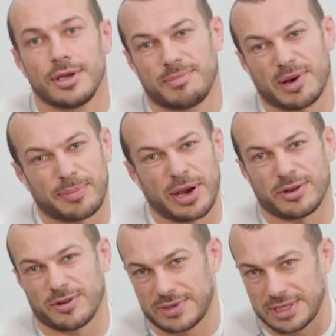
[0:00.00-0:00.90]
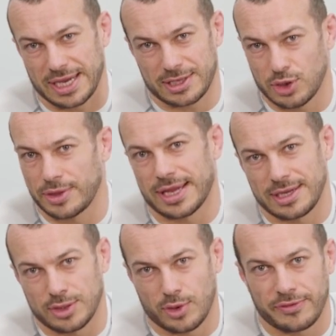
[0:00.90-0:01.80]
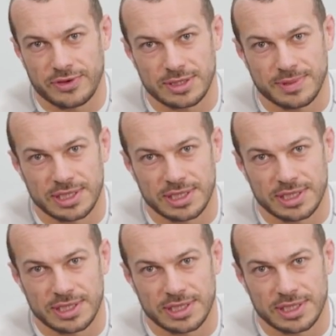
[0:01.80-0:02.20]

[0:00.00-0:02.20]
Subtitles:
but I might not have turned that into offense